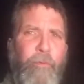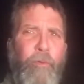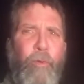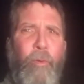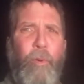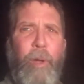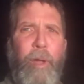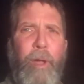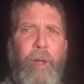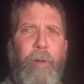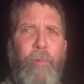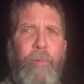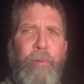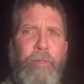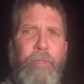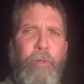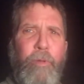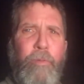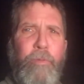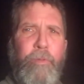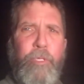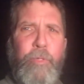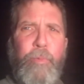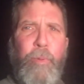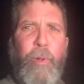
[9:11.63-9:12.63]
4 hours
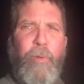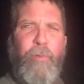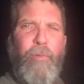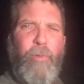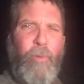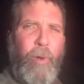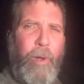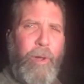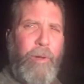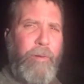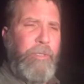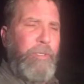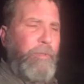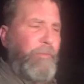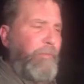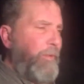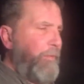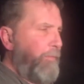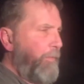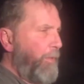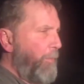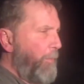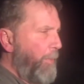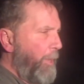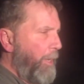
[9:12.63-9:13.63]
on the smoke, 4 hours and
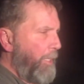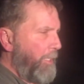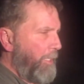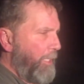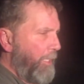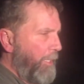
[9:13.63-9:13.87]
15 minutes.